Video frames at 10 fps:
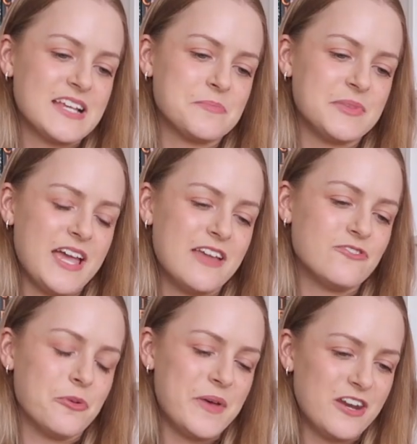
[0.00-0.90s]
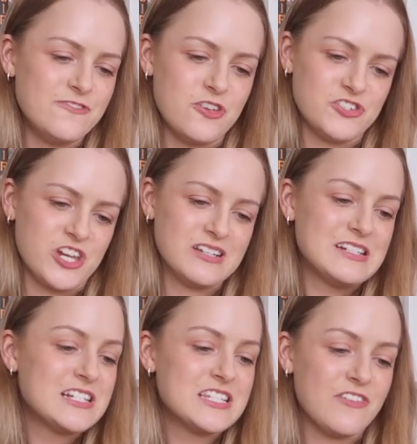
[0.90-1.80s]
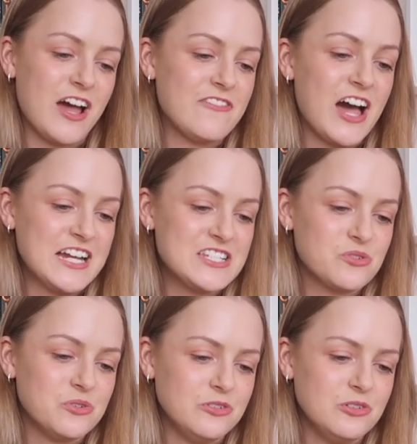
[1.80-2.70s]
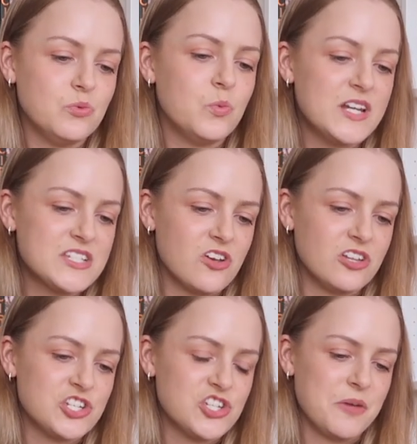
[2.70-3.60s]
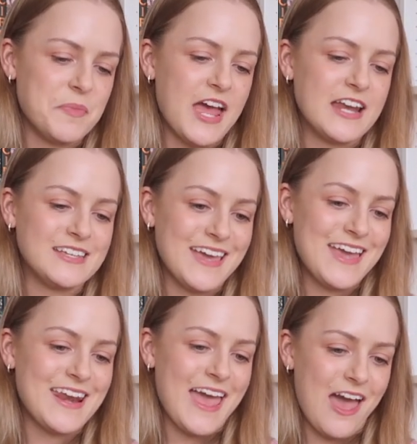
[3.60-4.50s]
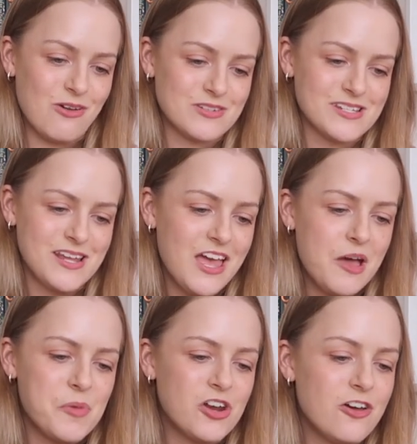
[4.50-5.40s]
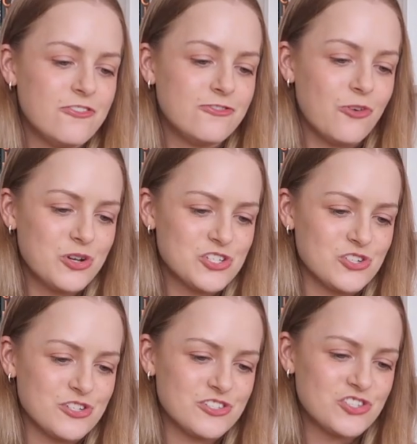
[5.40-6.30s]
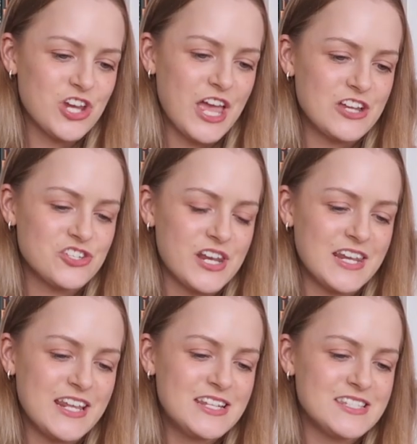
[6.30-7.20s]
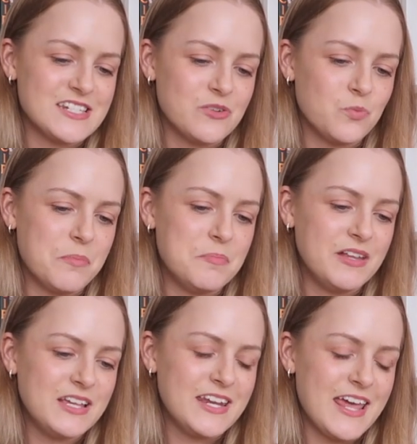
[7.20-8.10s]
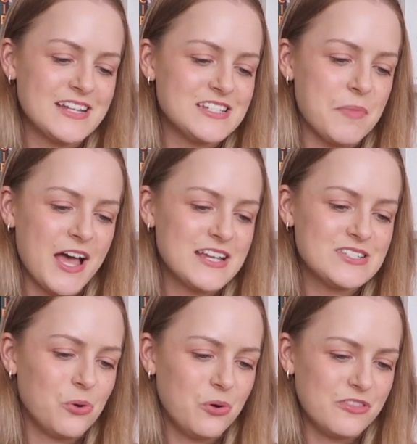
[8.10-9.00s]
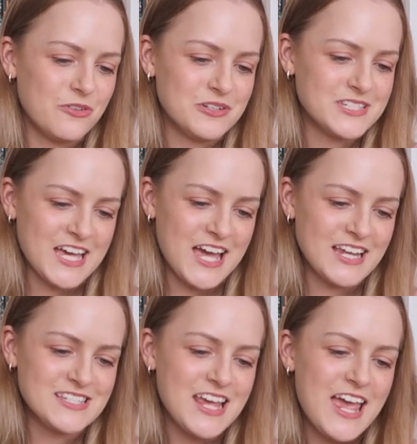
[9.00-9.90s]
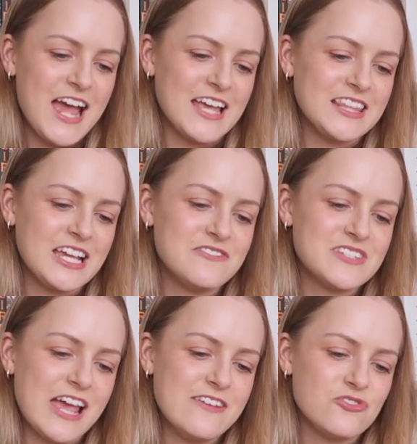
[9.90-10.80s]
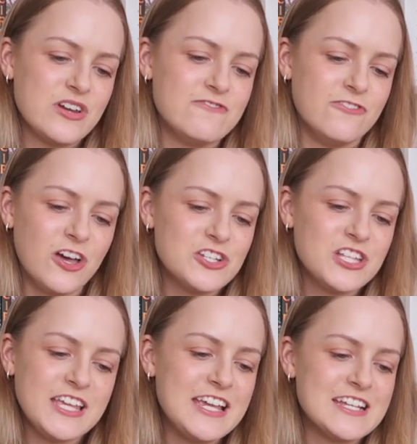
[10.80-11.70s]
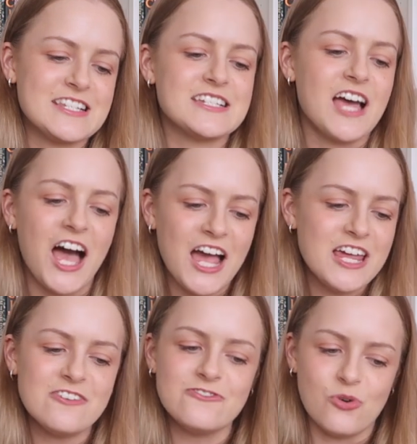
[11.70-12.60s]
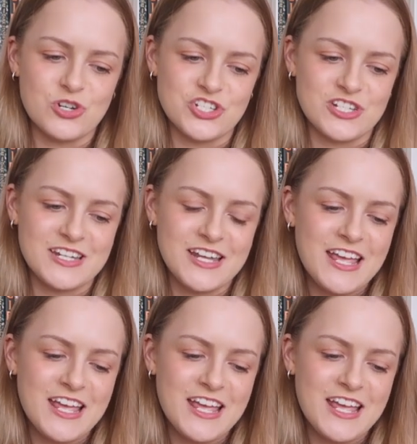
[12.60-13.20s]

has a plan for a better future. Survive high school, win a scholarship, and get out. But her fortunes change in an instant when billionaire Tobias Hawthorne dies and leaves Avery virtually his entire fortune.